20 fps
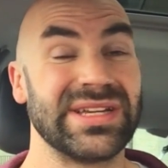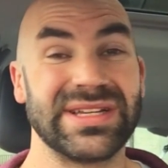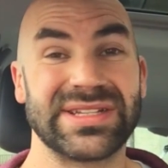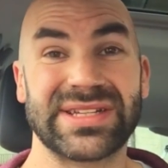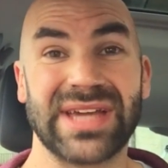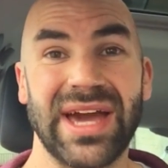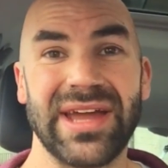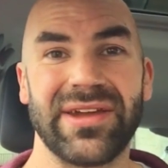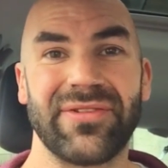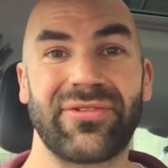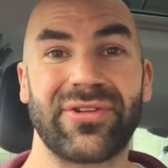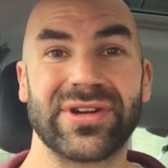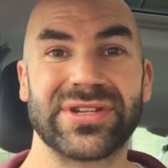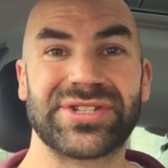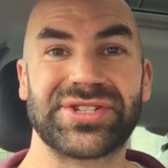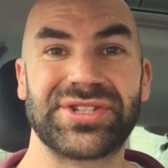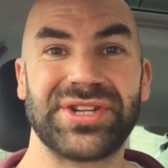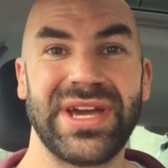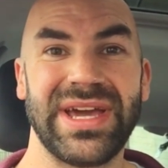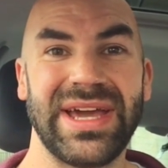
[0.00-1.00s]
it's kind of
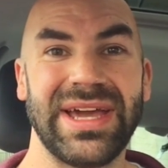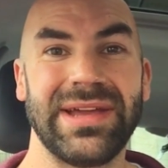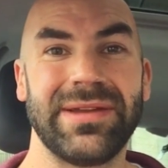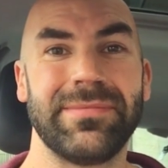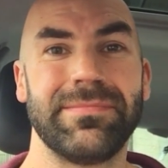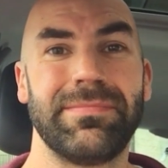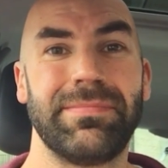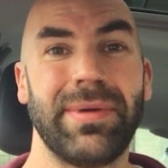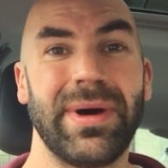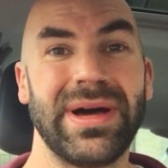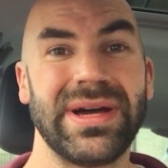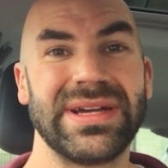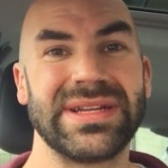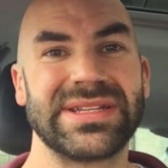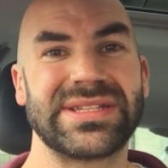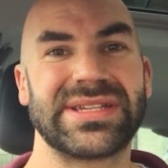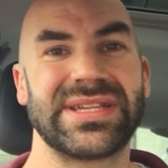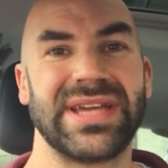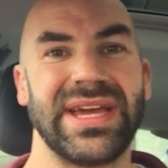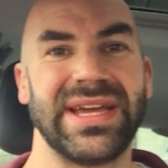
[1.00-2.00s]
frustrating,
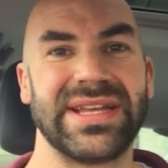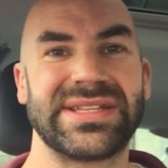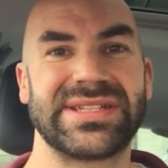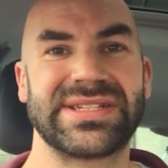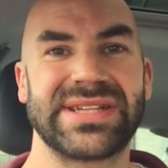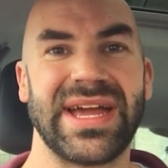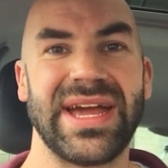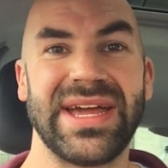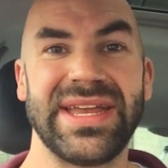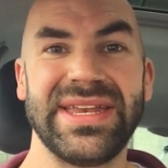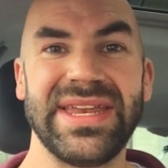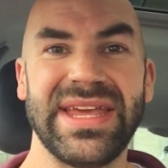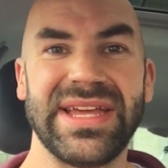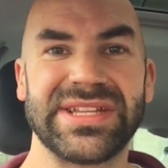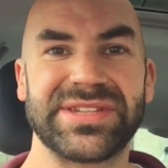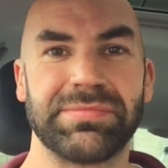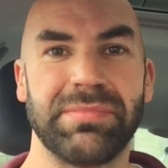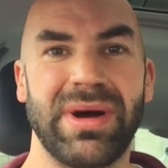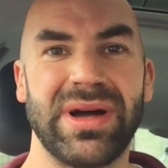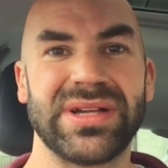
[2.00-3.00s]
but it's a
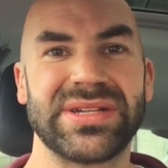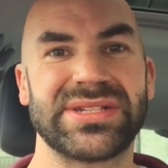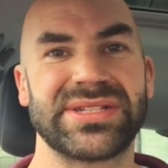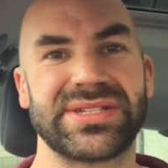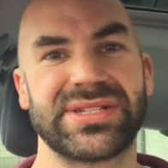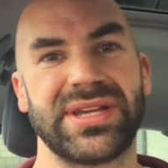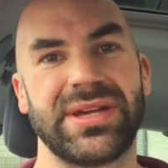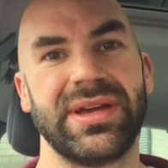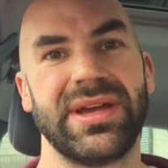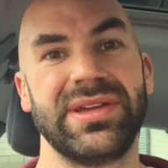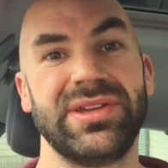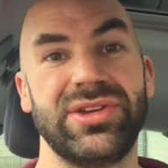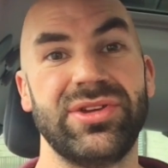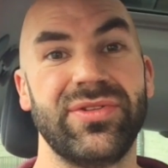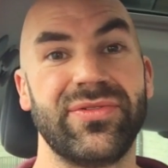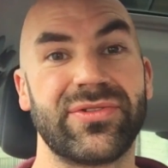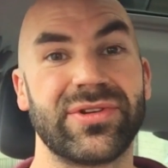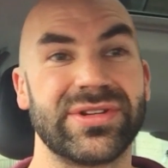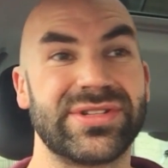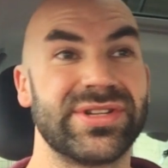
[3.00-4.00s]
needs must.
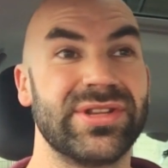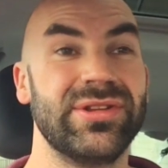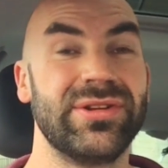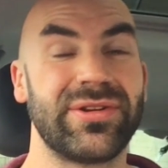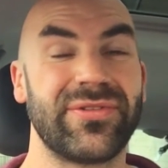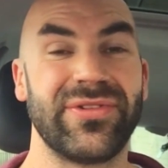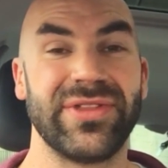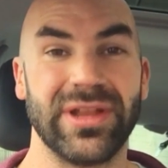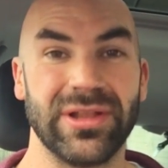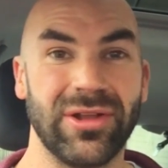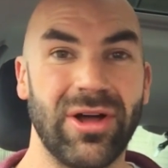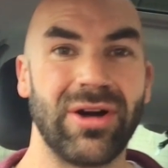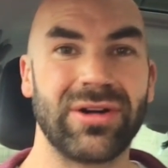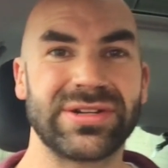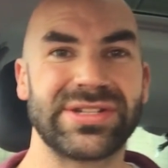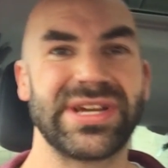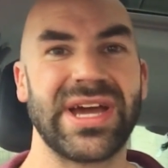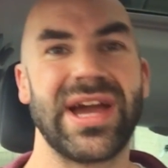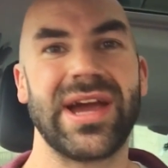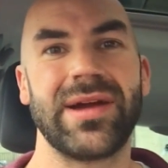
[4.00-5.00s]
You've got to look for the
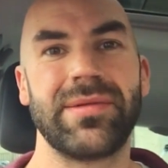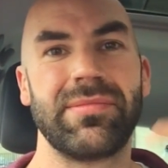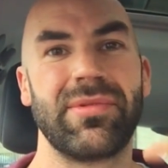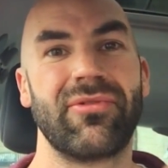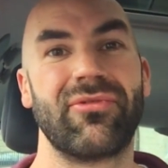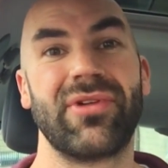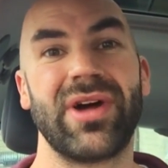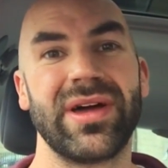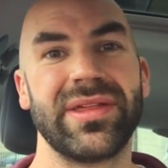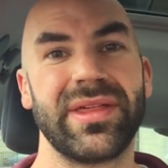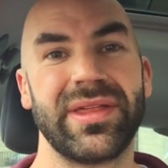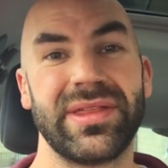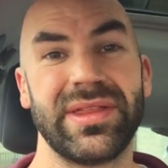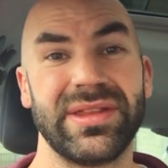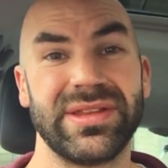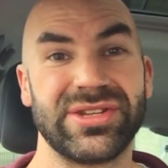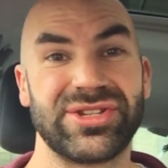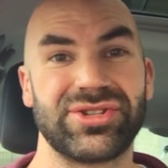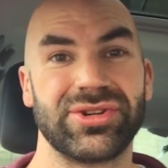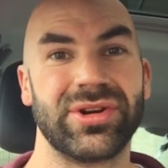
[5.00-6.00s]
long term rather
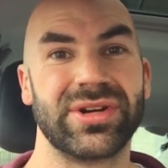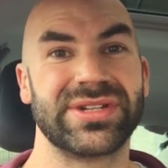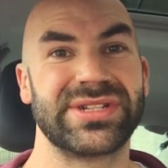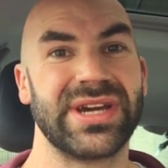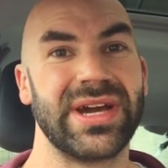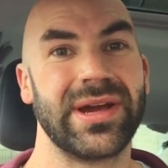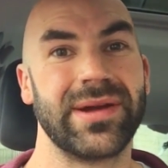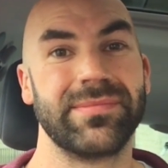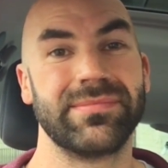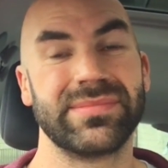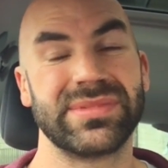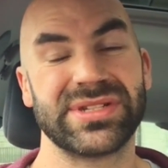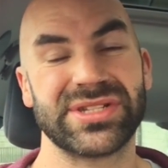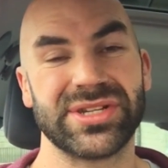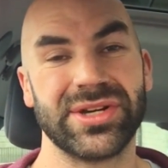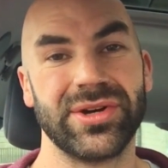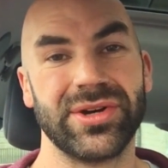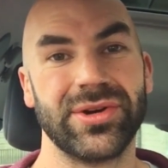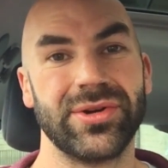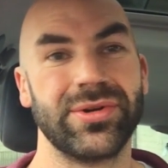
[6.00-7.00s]
than the short term.
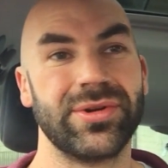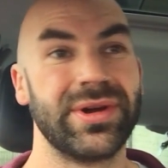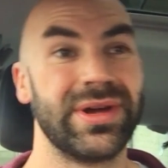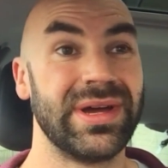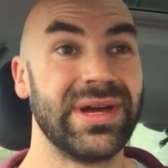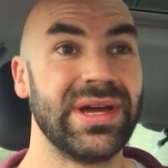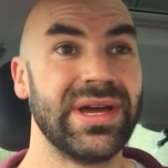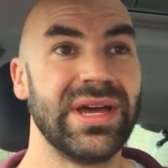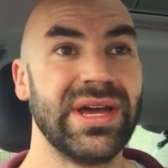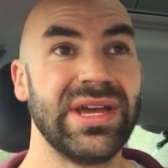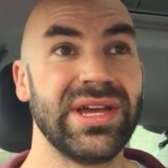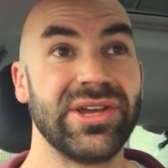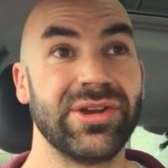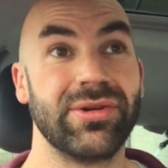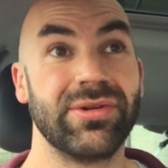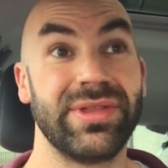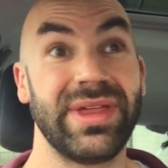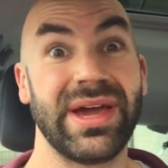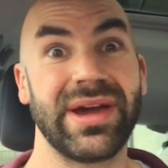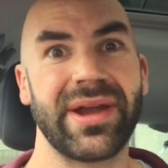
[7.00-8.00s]
So, you
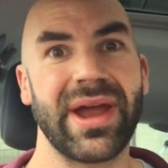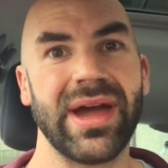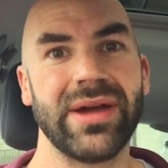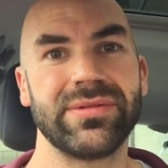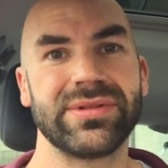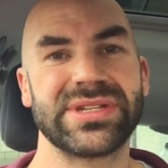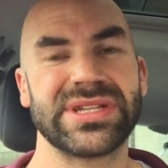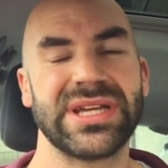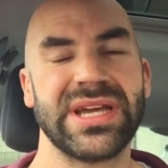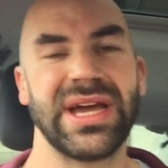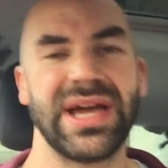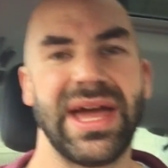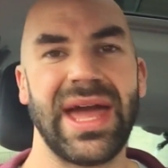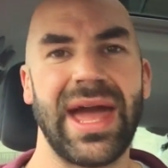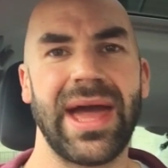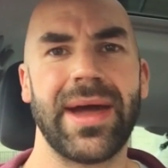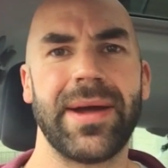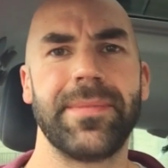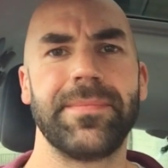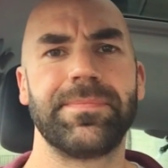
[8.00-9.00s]
know, they're out.
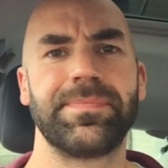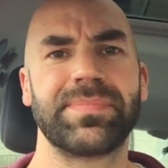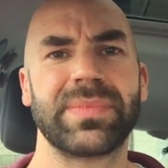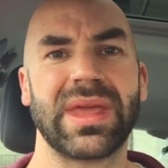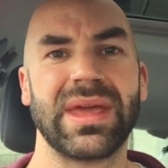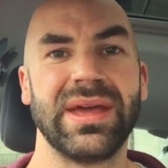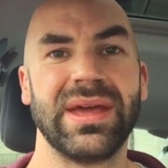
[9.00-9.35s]
Um,